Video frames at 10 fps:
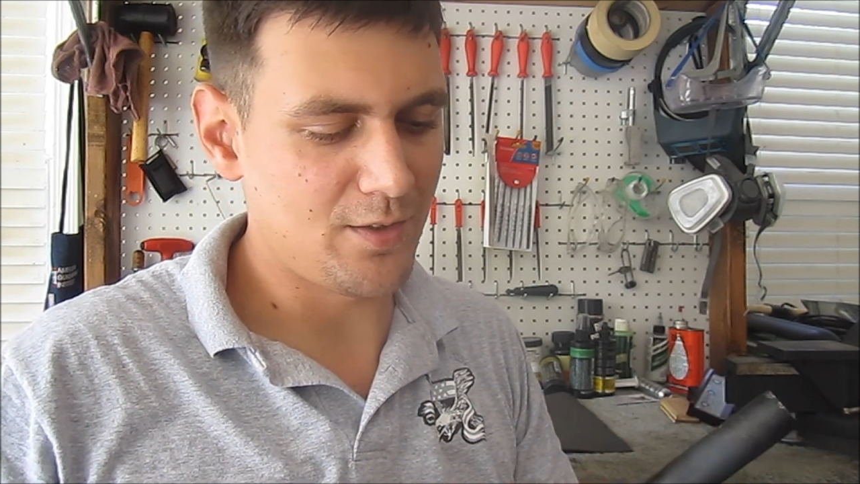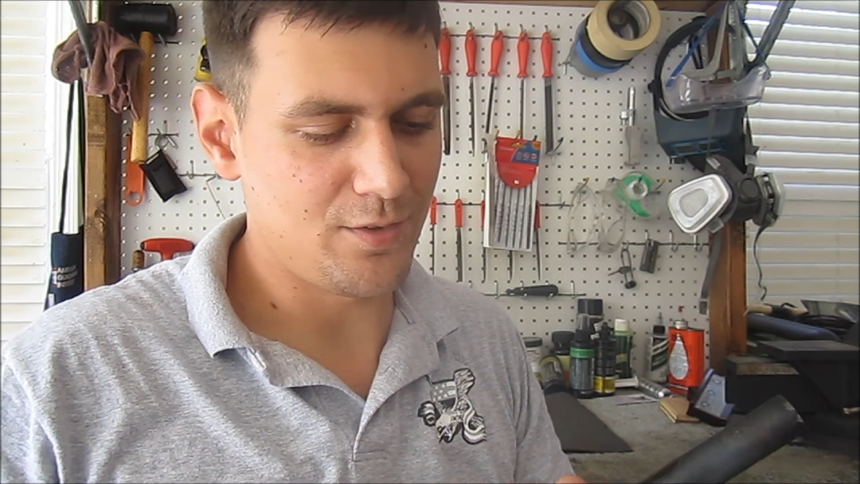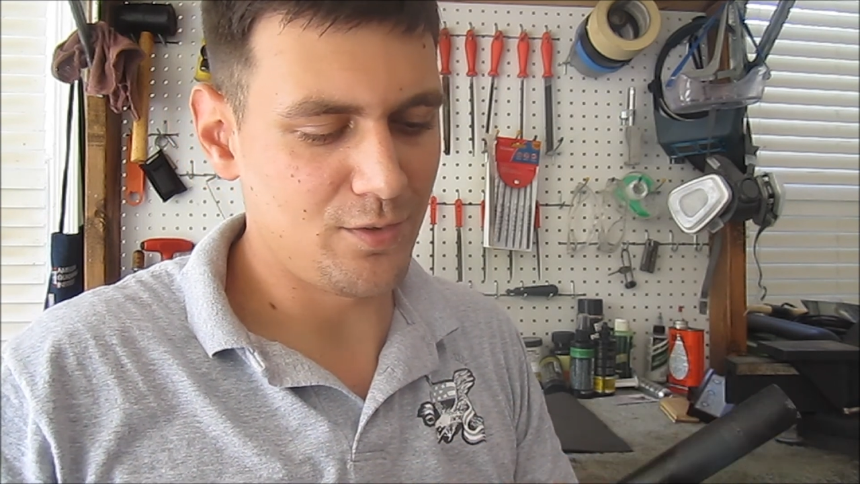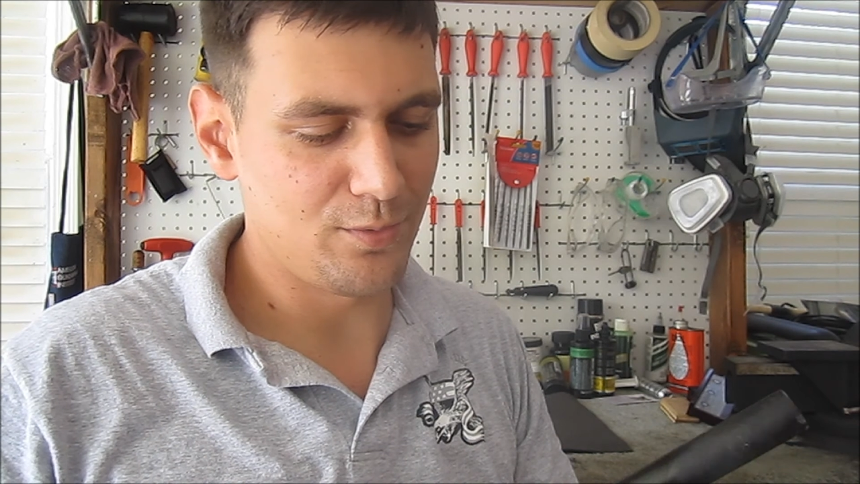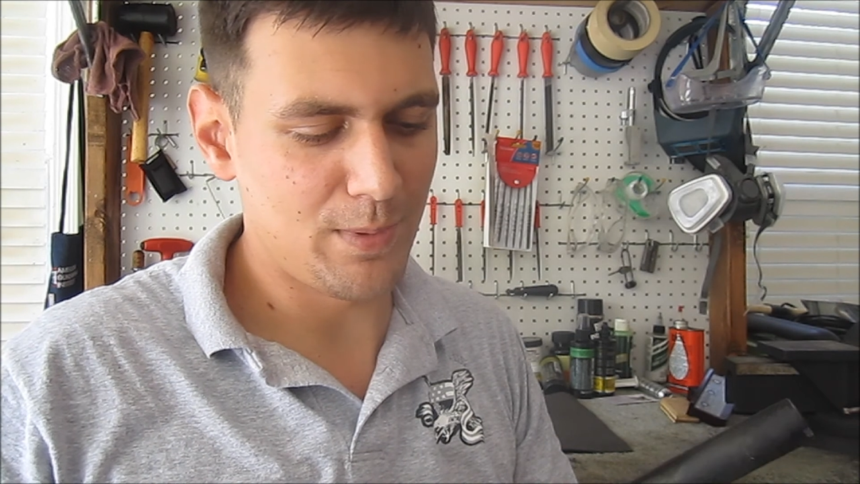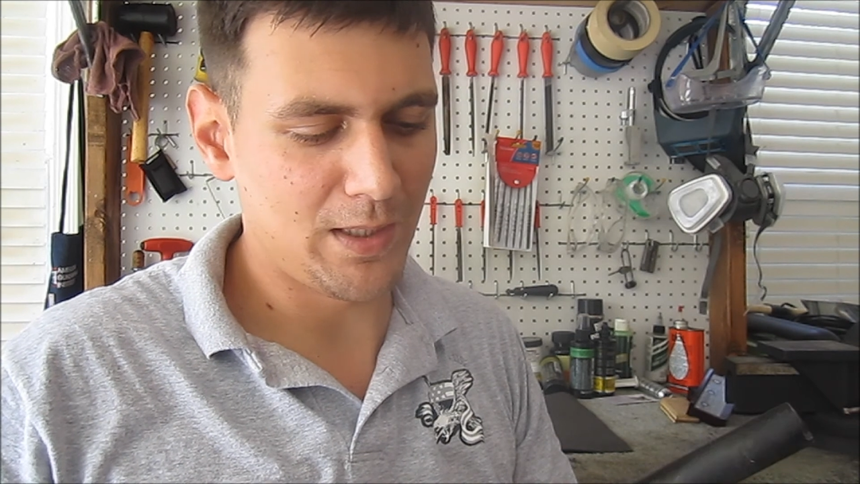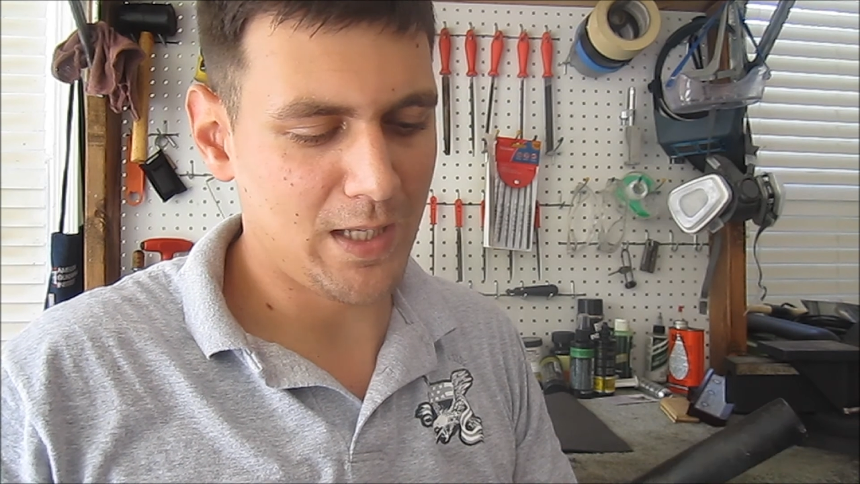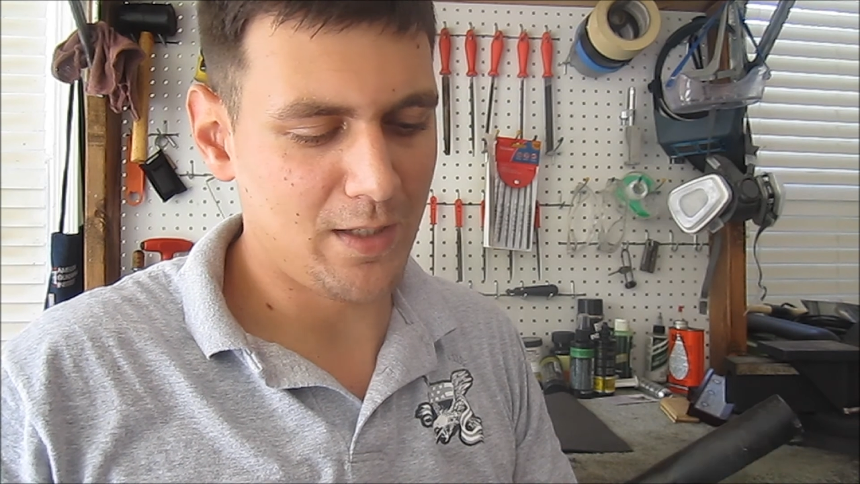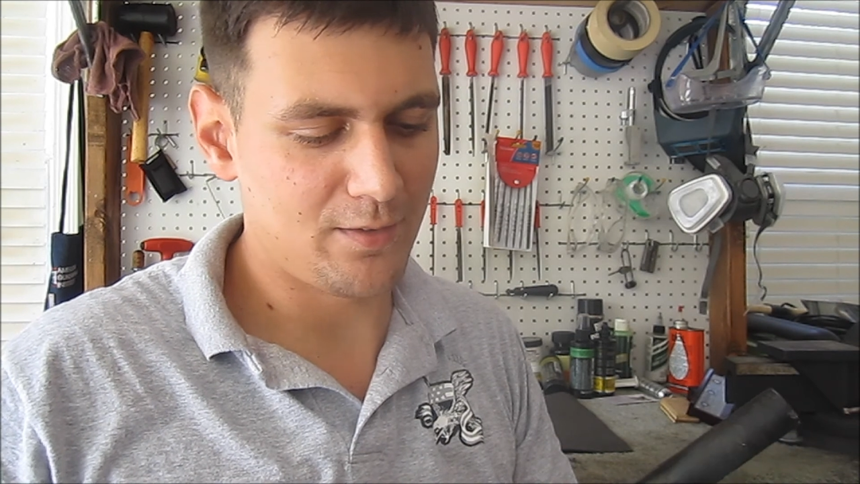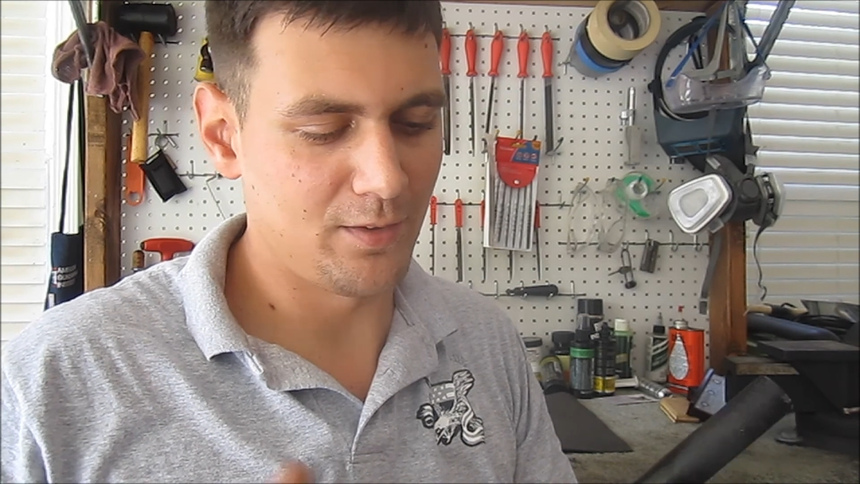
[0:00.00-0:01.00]
just used my
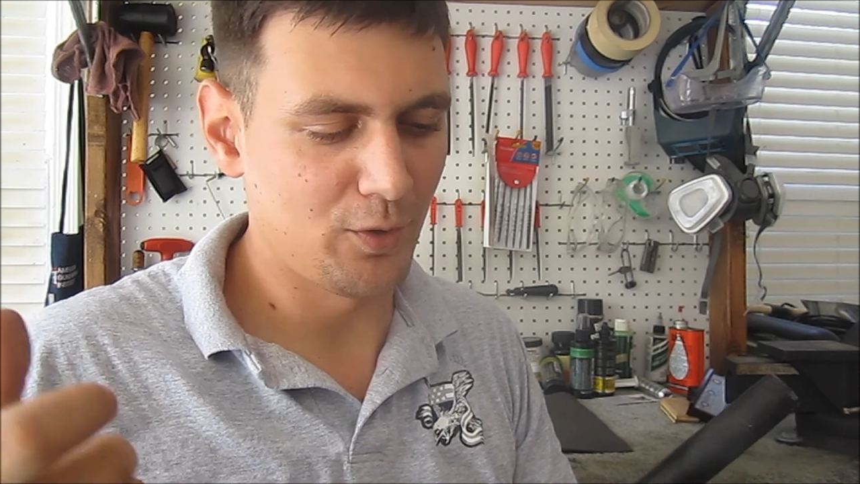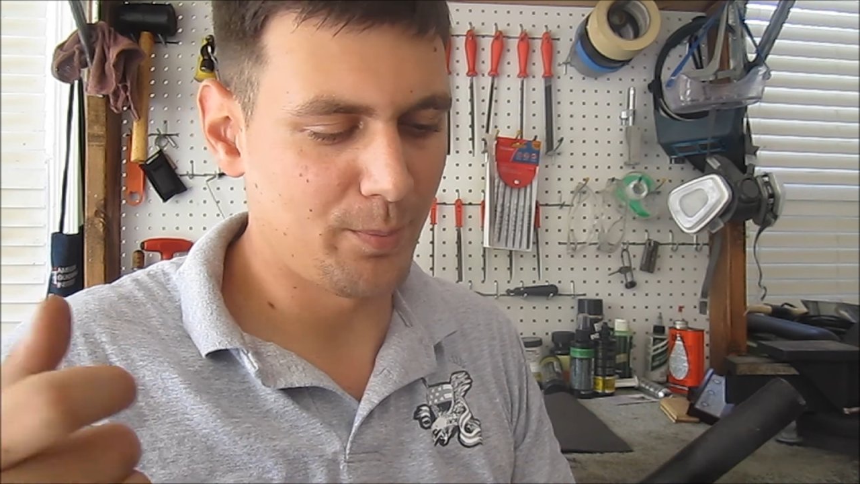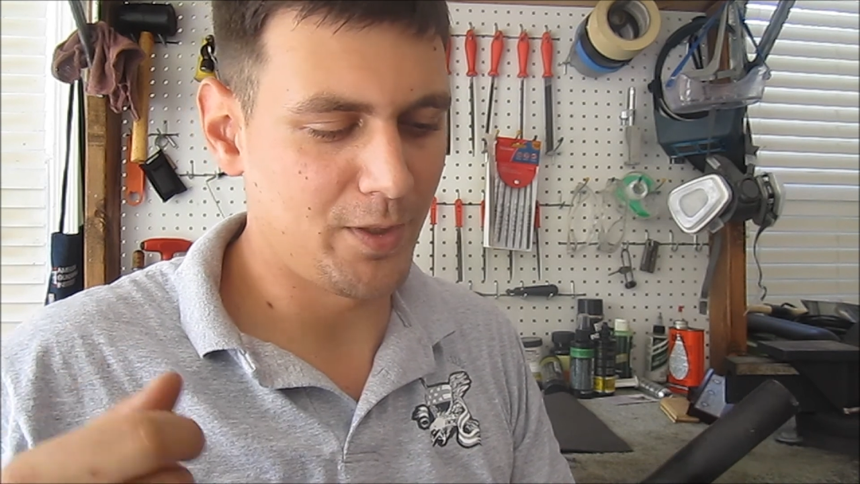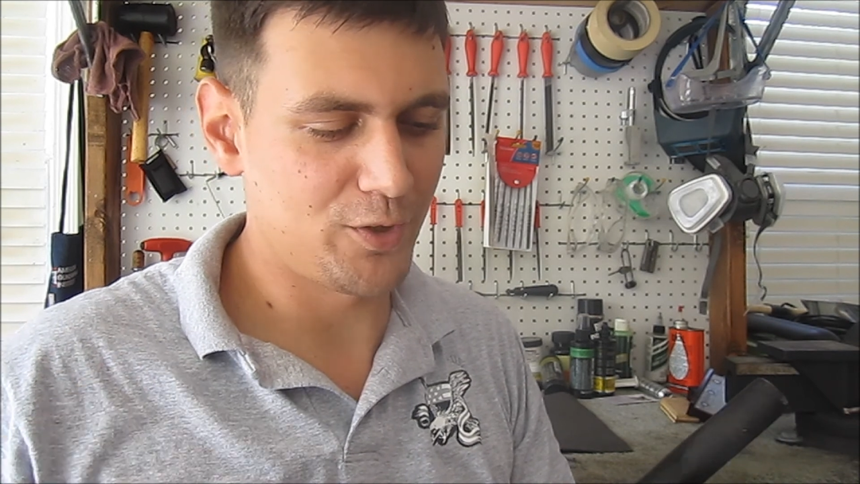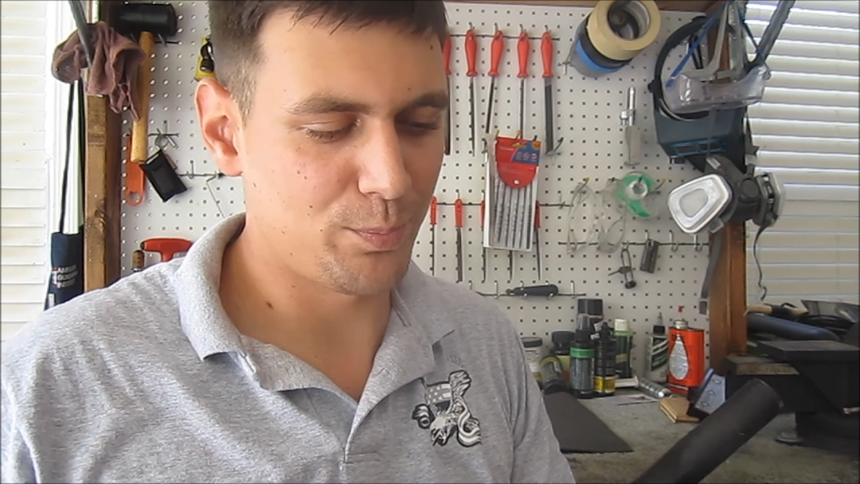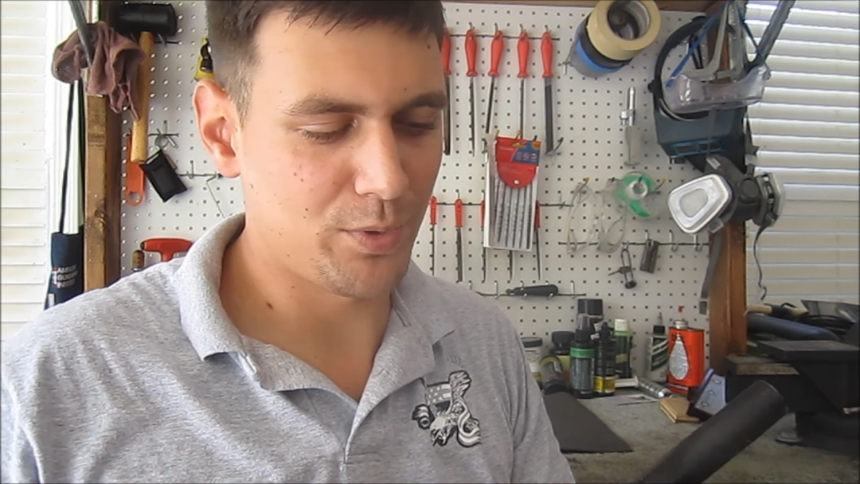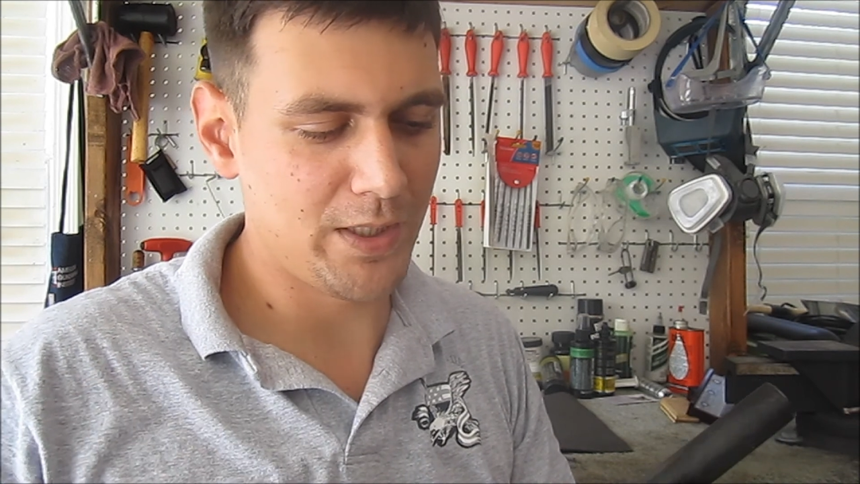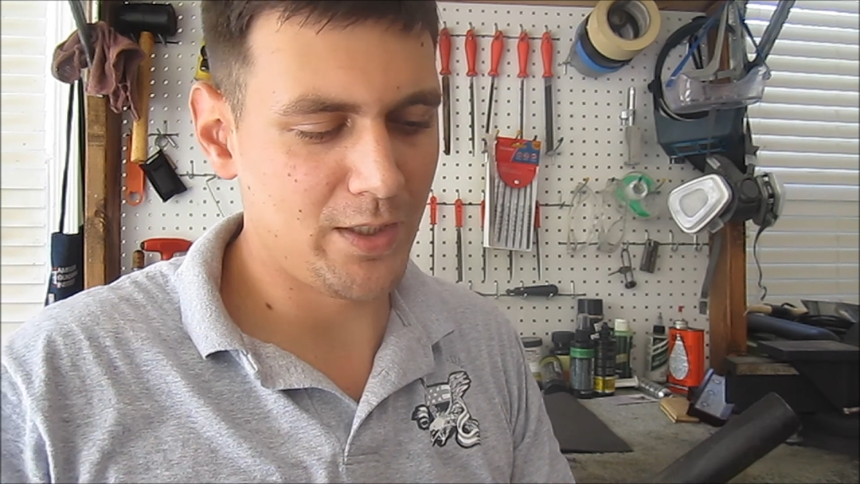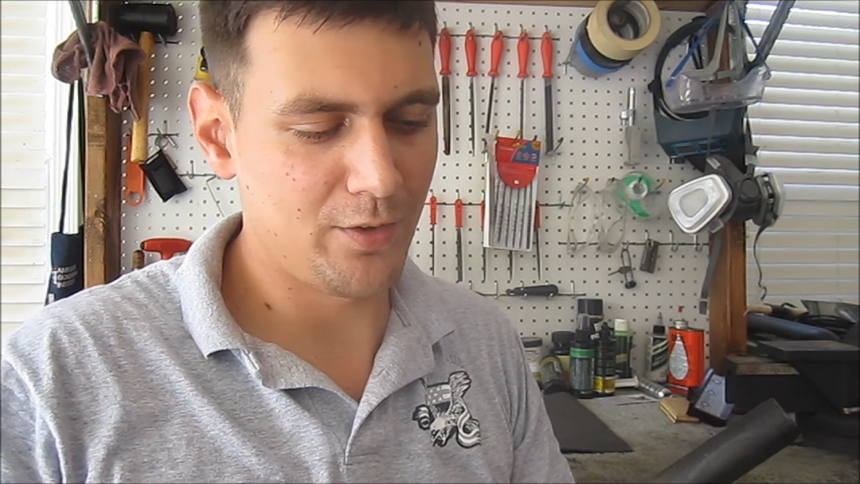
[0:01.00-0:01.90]
last little bit of spray,